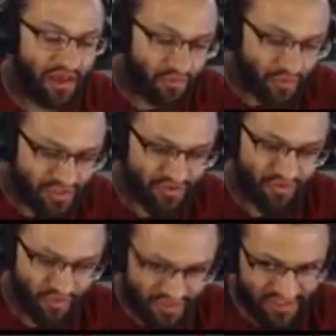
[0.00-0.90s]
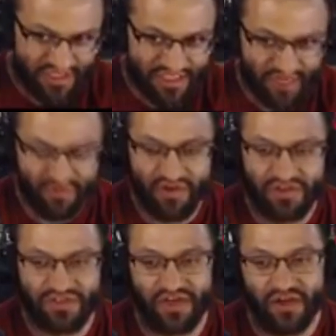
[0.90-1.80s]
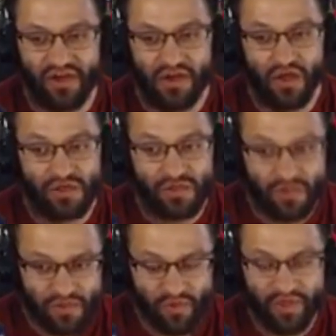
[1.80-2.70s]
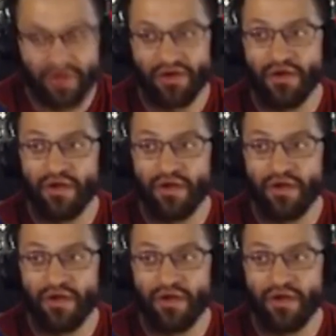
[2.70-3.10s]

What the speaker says: Mixer.com/A4Andre, also on Twitter